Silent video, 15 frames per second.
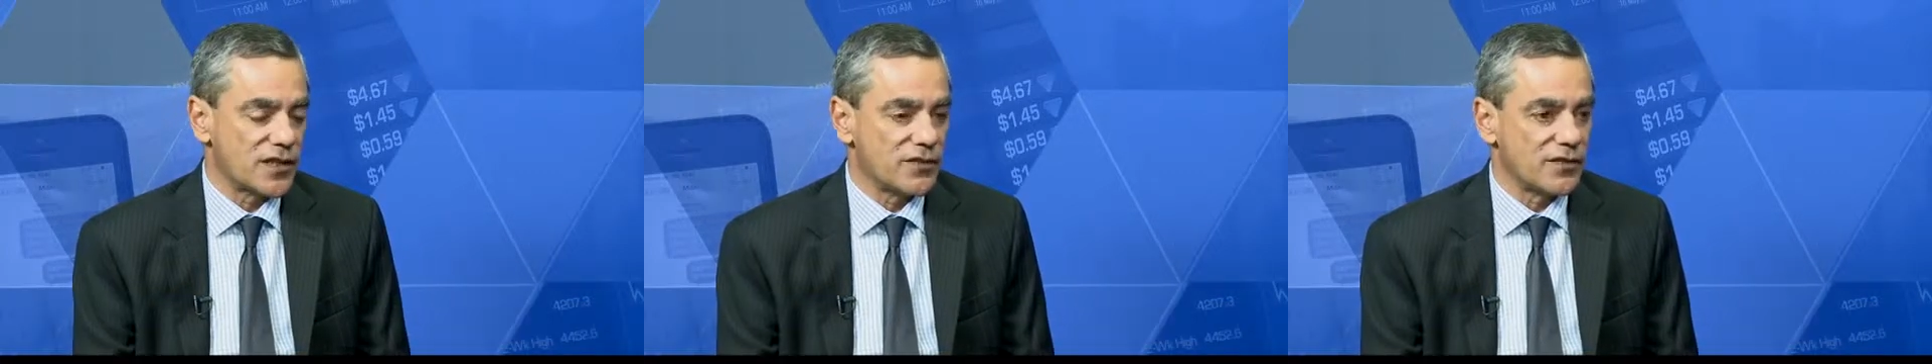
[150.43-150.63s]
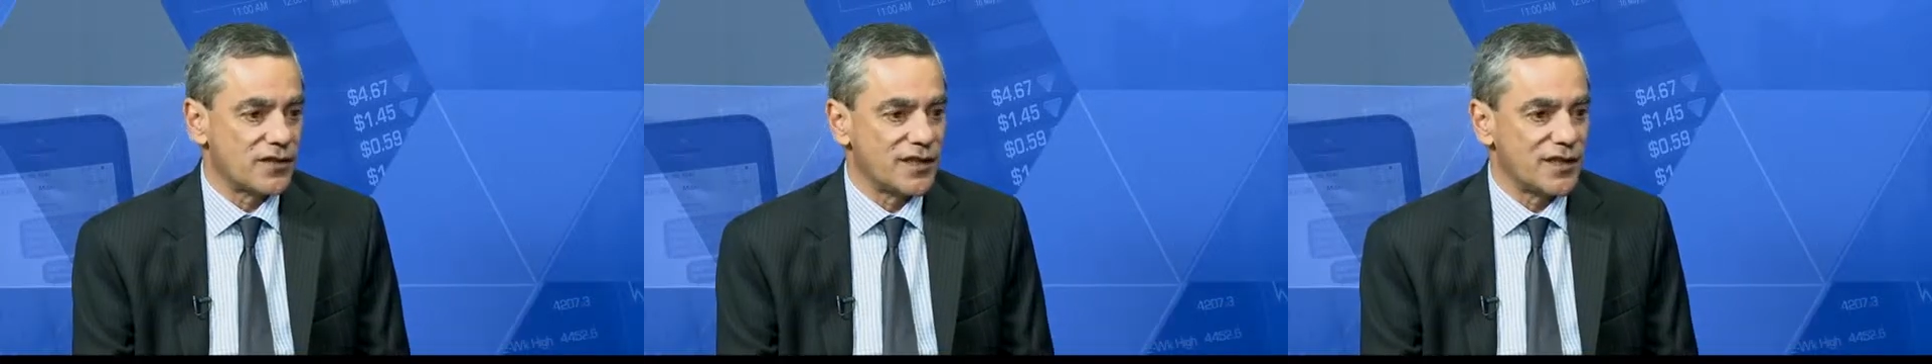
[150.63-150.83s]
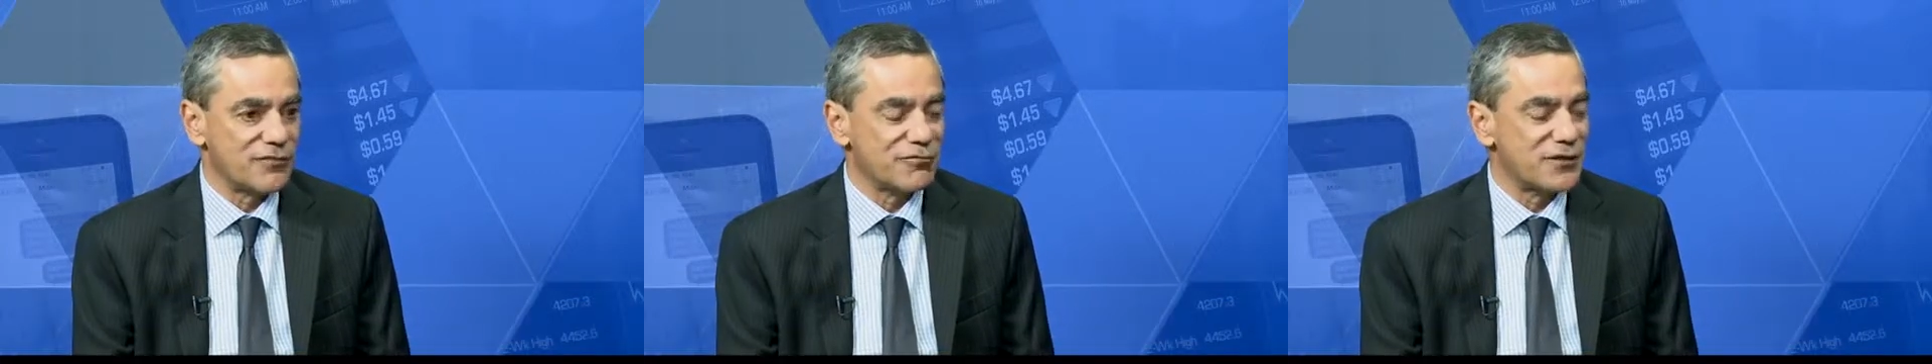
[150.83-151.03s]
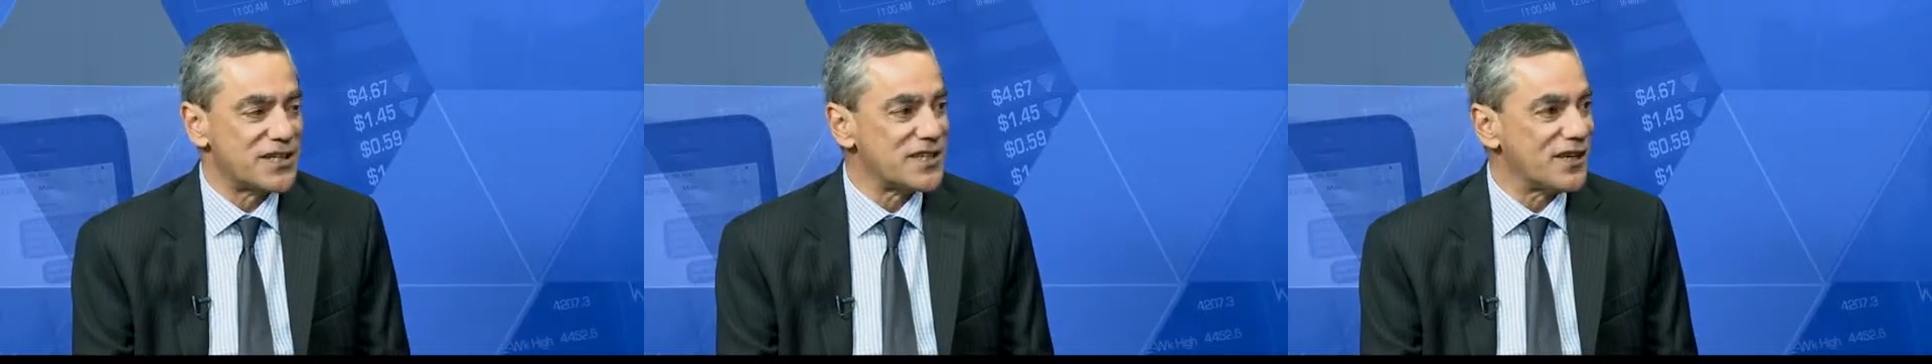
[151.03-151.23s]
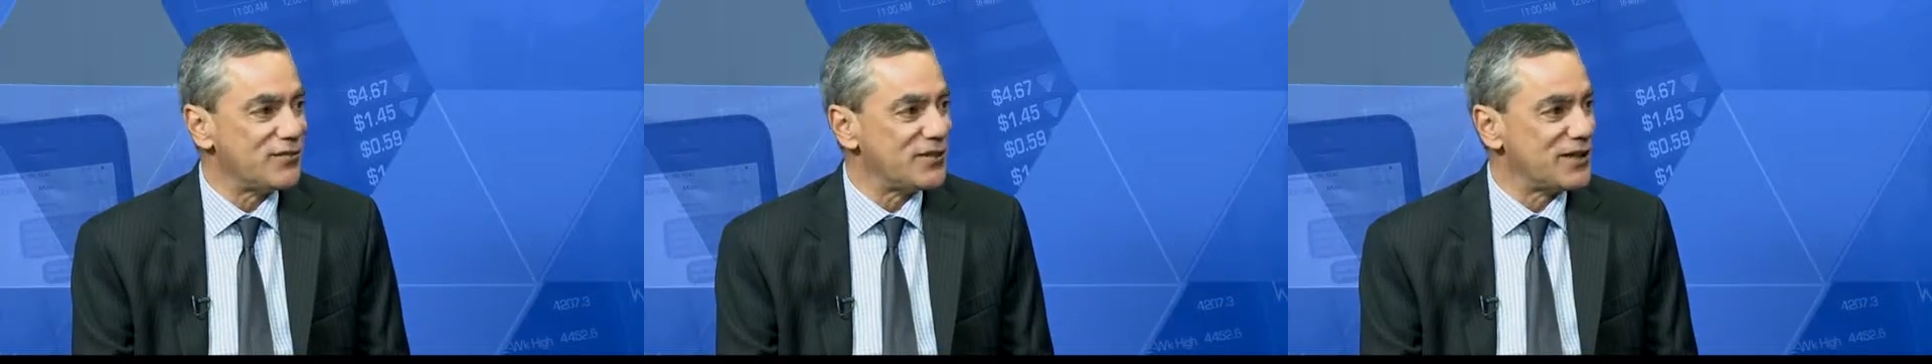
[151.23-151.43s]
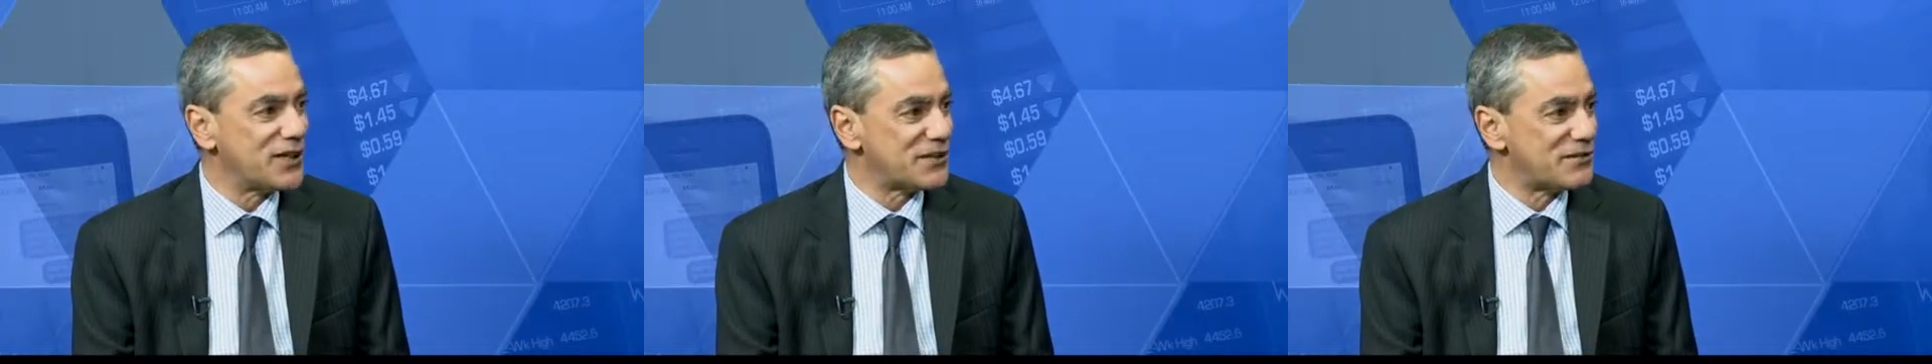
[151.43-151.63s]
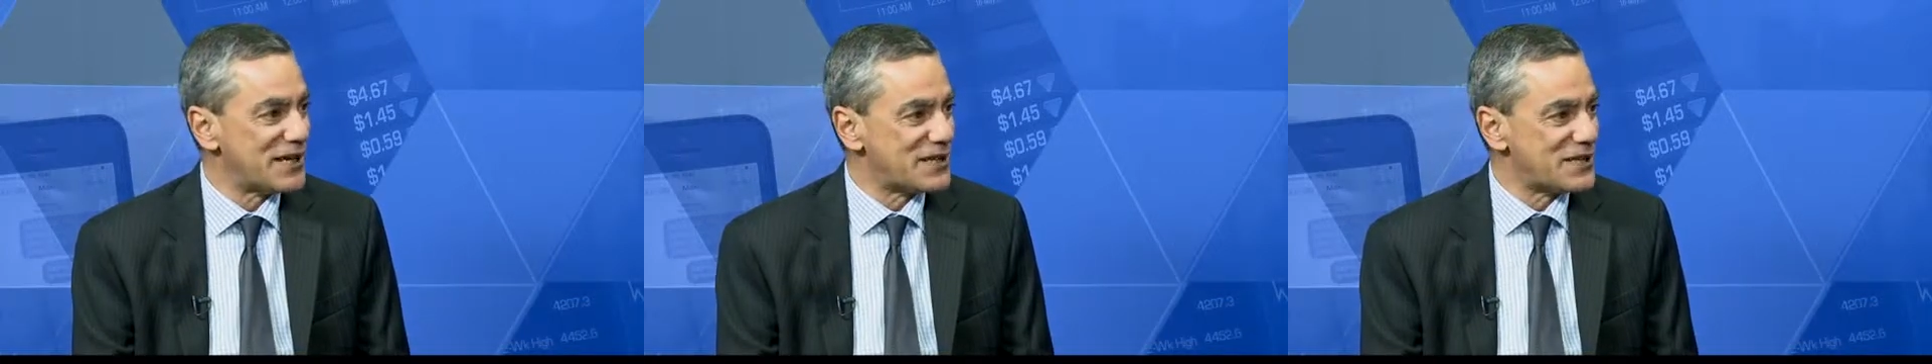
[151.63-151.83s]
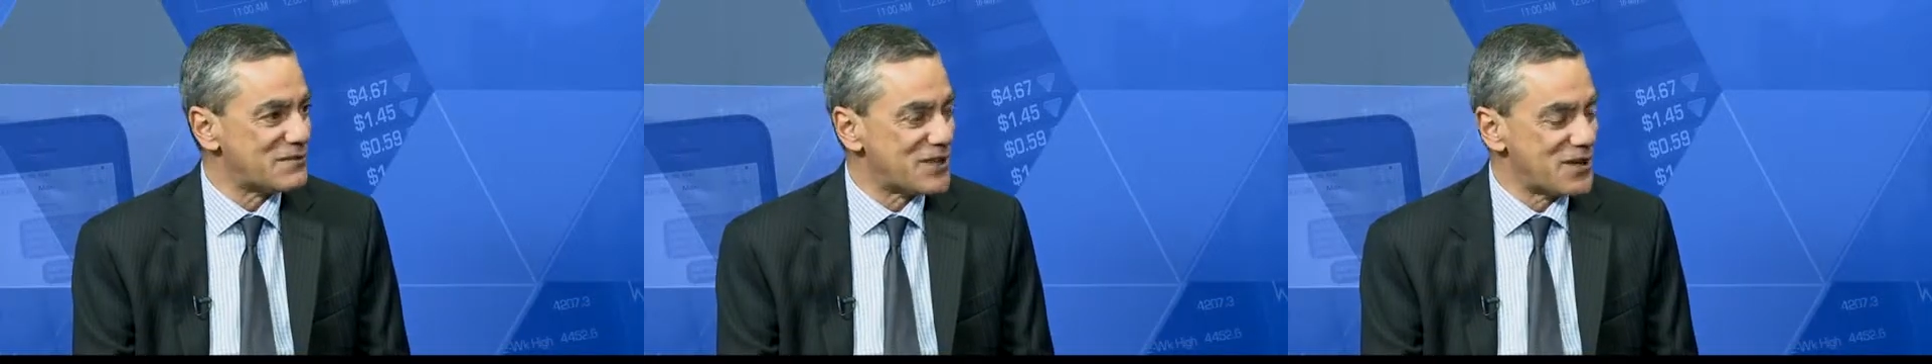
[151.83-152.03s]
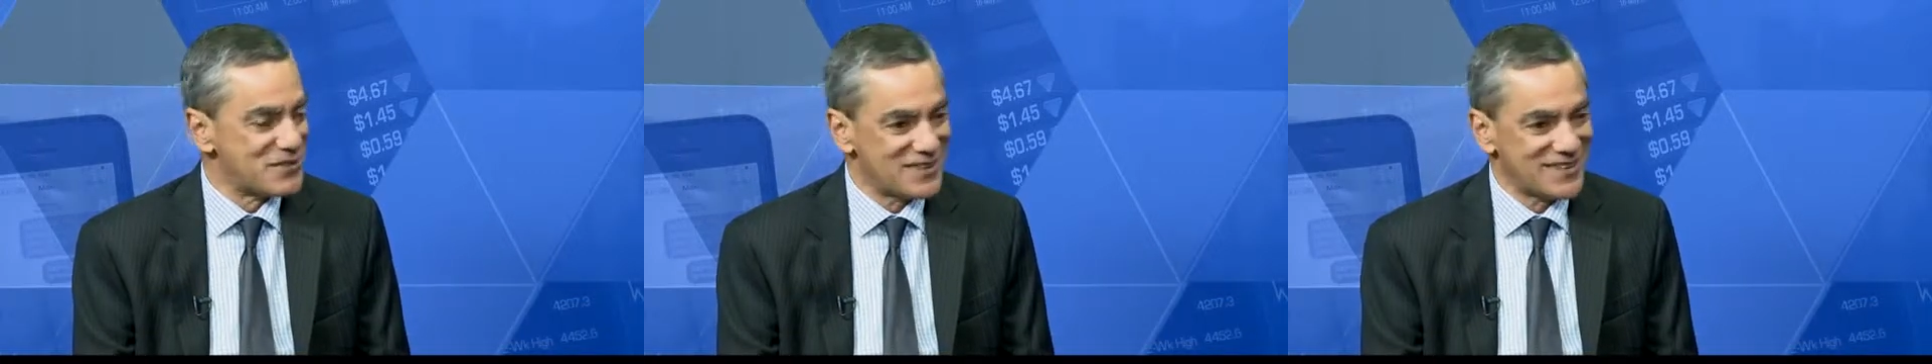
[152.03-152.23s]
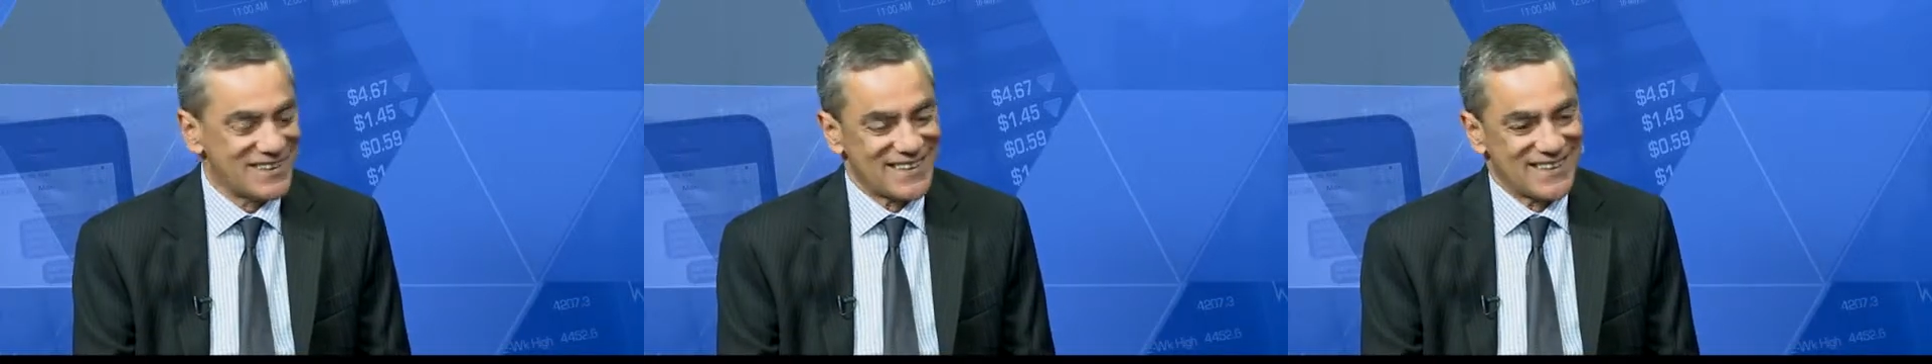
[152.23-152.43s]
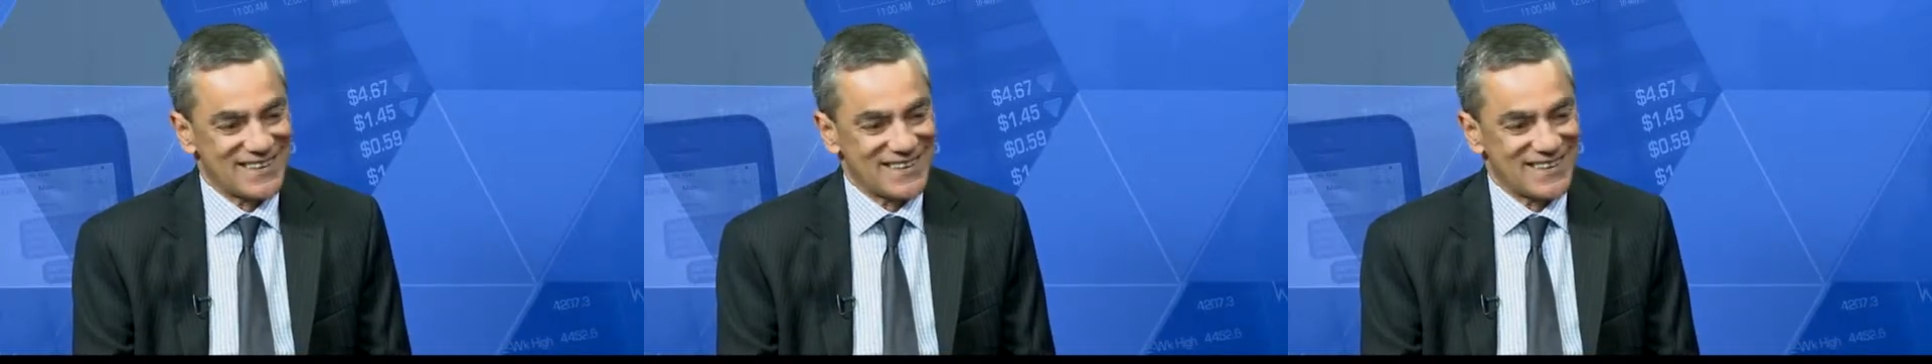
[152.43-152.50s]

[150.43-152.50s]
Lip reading: in retail floating around at the moment.